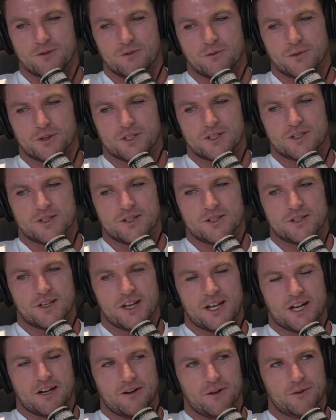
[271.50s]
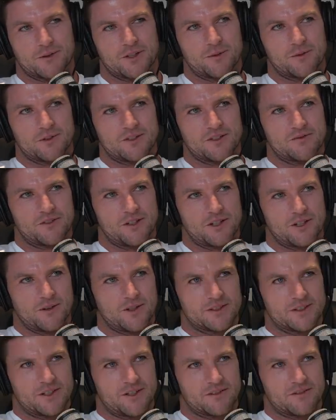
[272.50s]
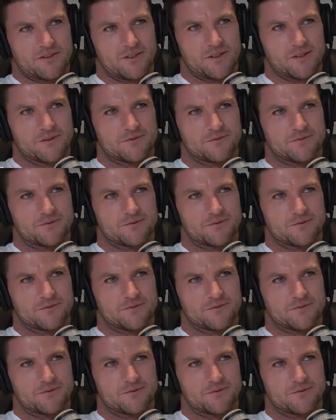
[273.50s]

Which NRL team did you follow as a young fella?